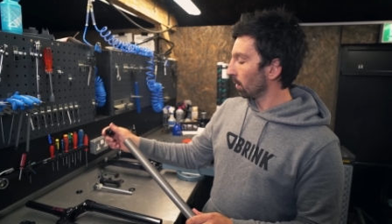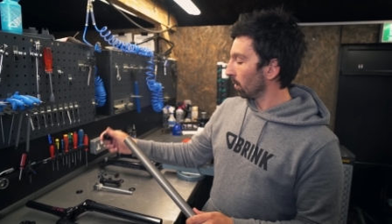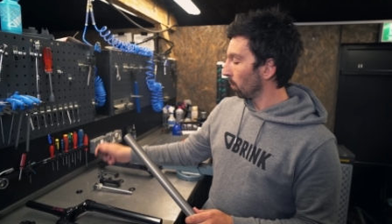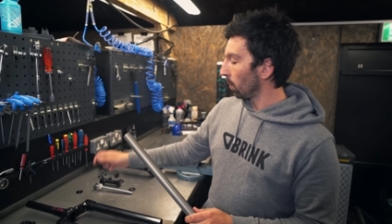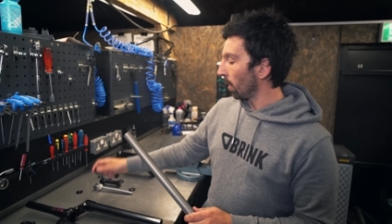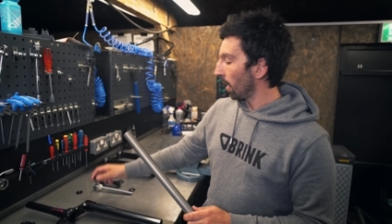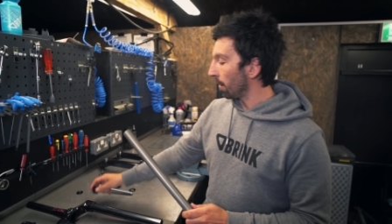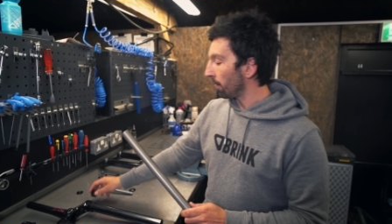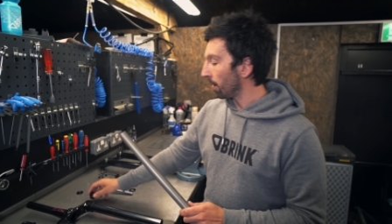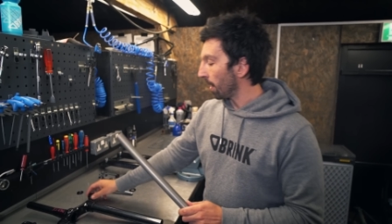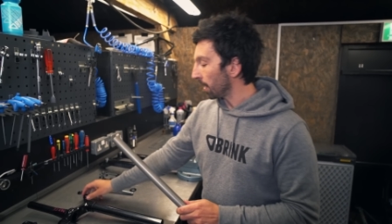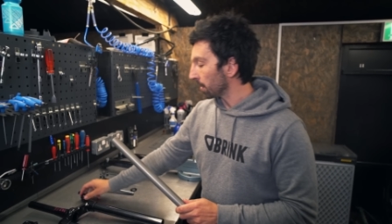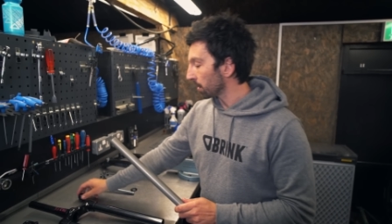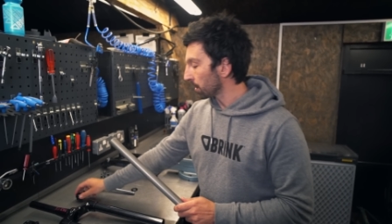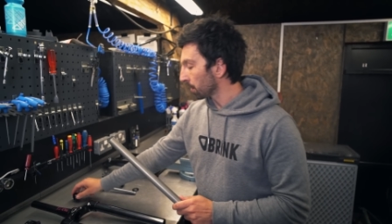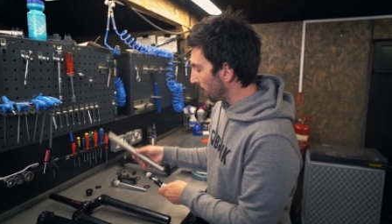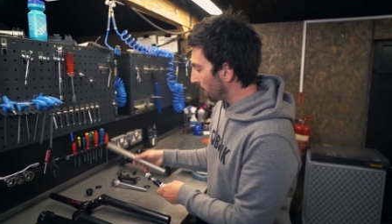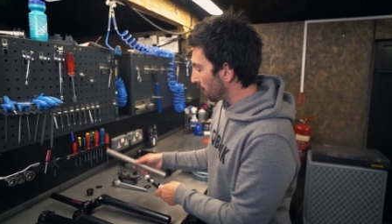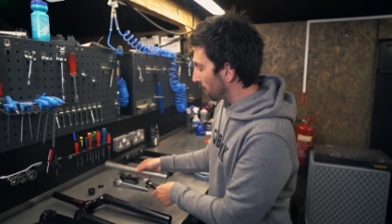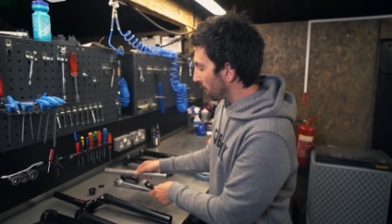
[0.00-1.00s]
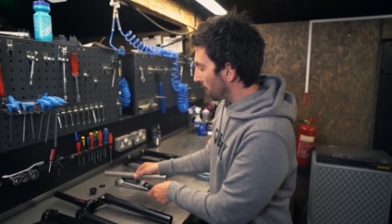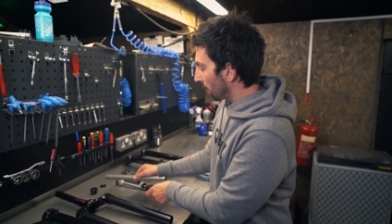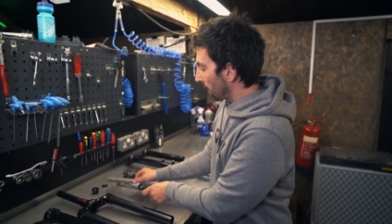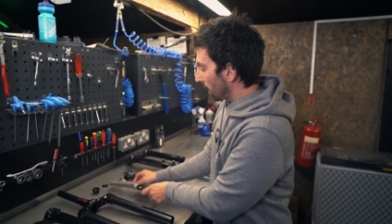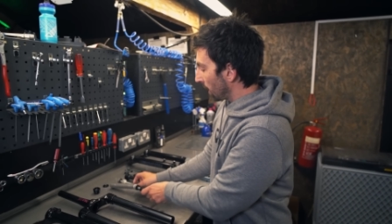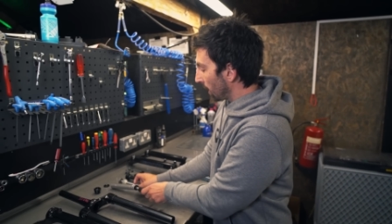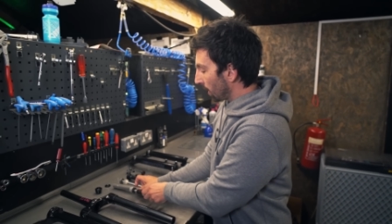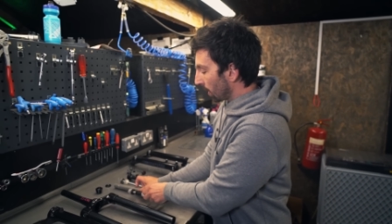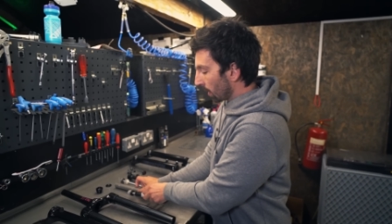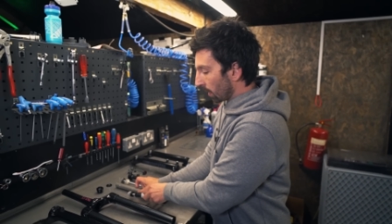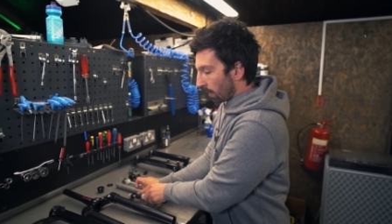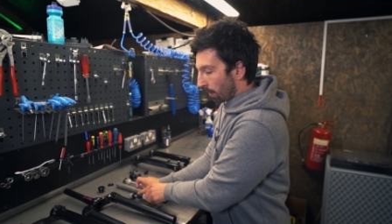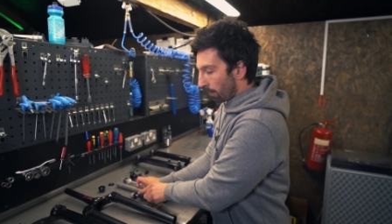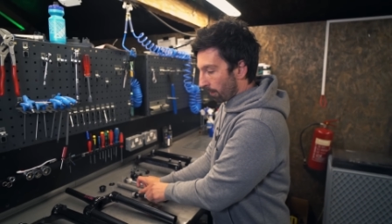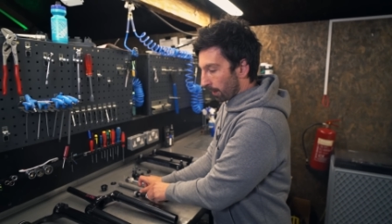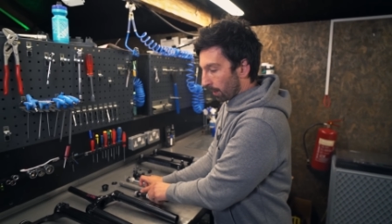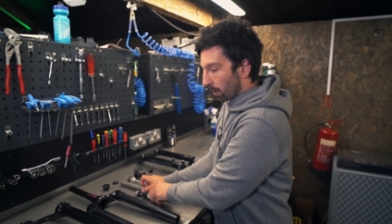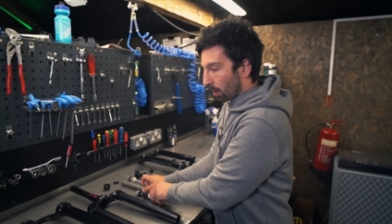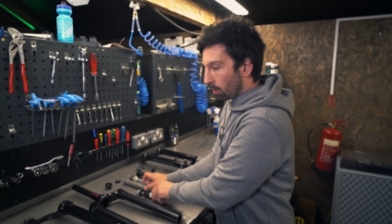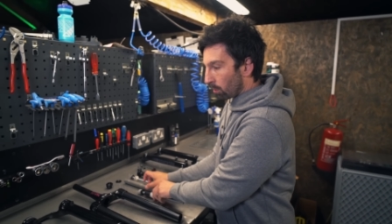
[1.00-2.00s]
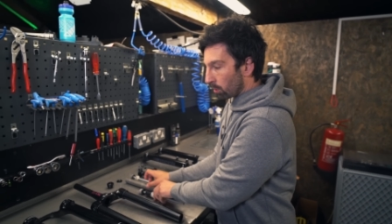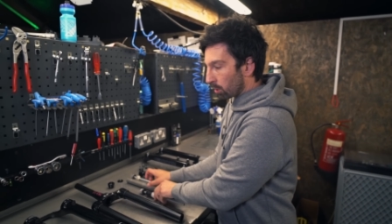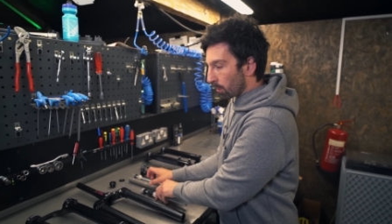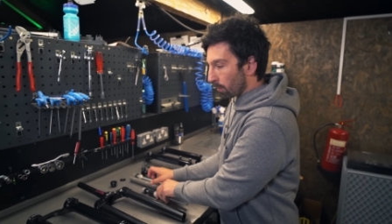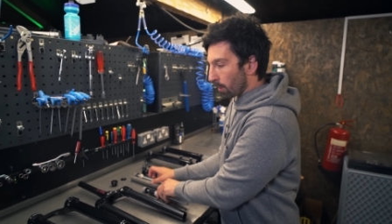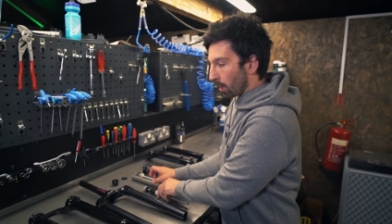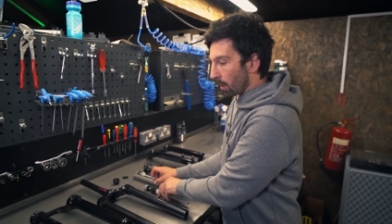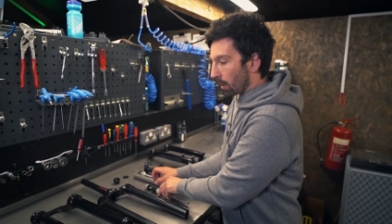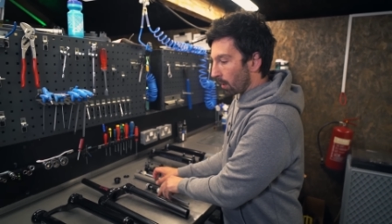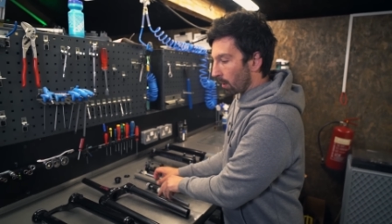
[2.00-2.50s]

Whereas in the Lyrik Ultimate,